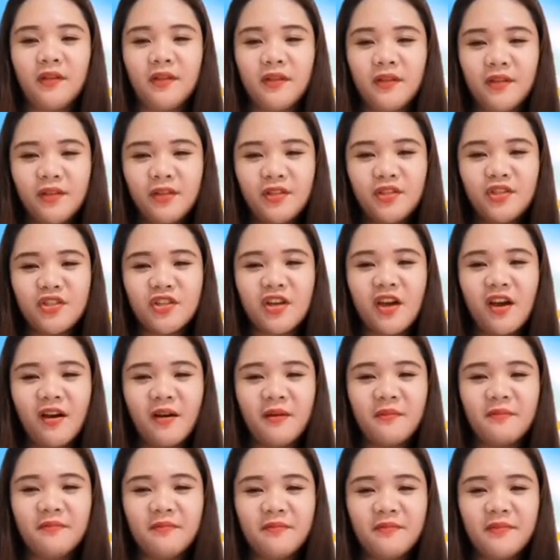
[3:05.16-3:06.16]
Good
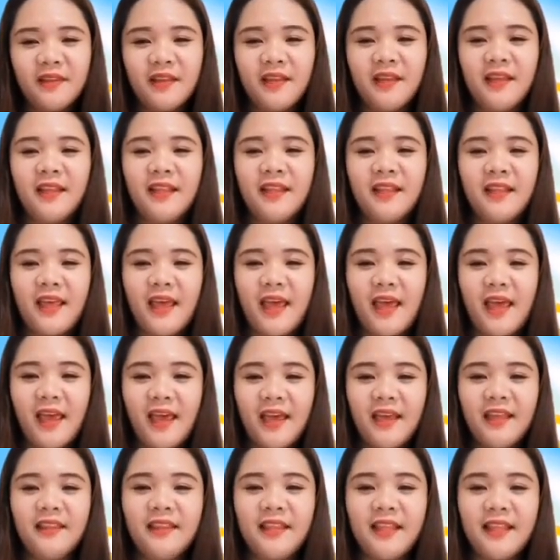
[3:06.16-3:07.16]
job.
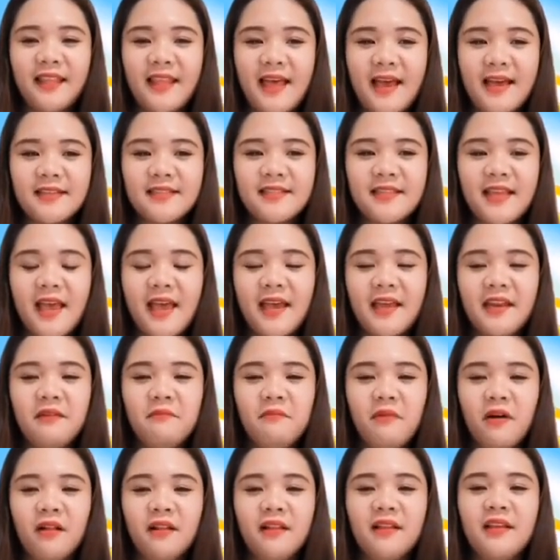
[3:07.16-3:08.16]
And the last
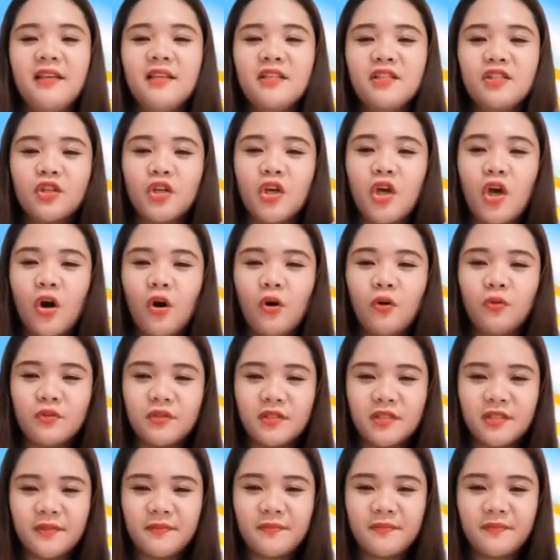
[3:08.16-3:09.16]
animal is
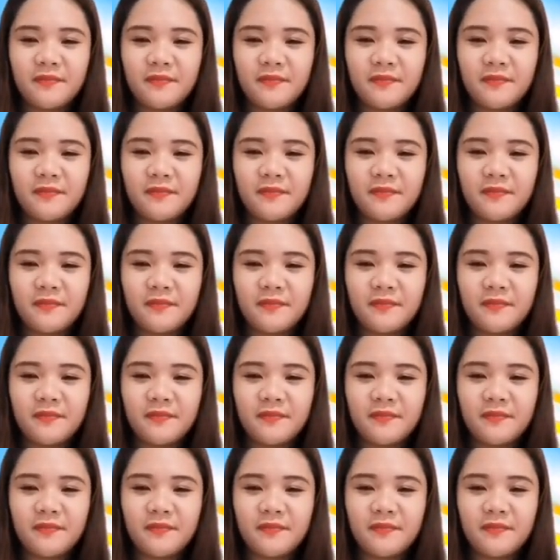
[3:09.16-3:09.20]
goat.